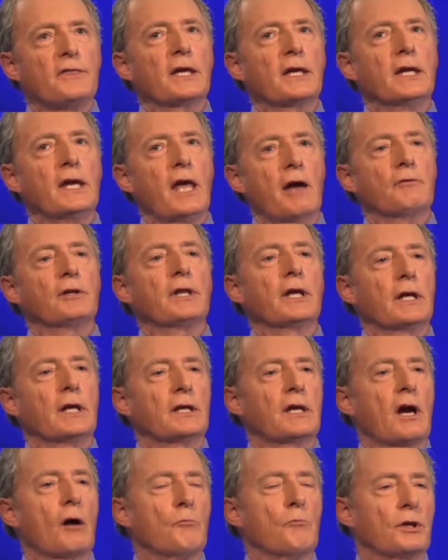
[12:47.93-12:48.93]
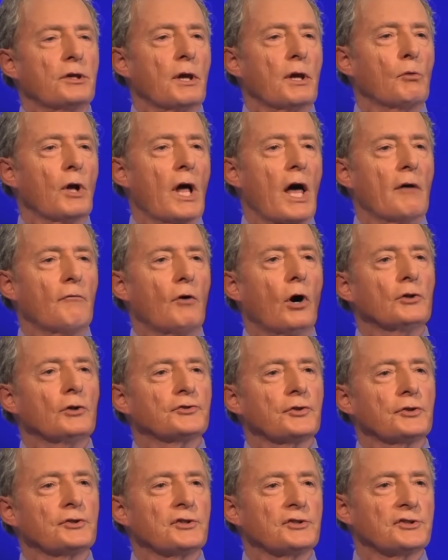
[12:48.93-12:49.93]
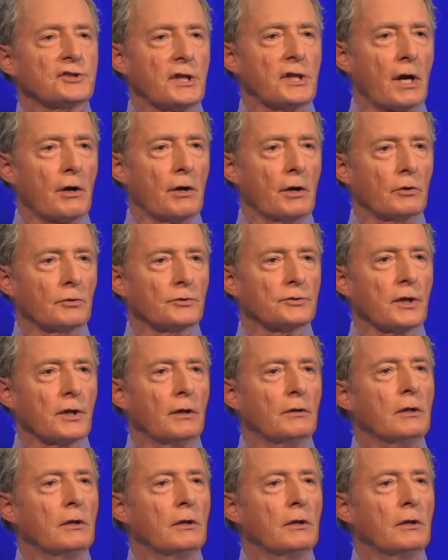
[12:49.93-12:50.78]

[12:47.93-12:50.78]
in everything in government, they will have all sorts of scenarios. And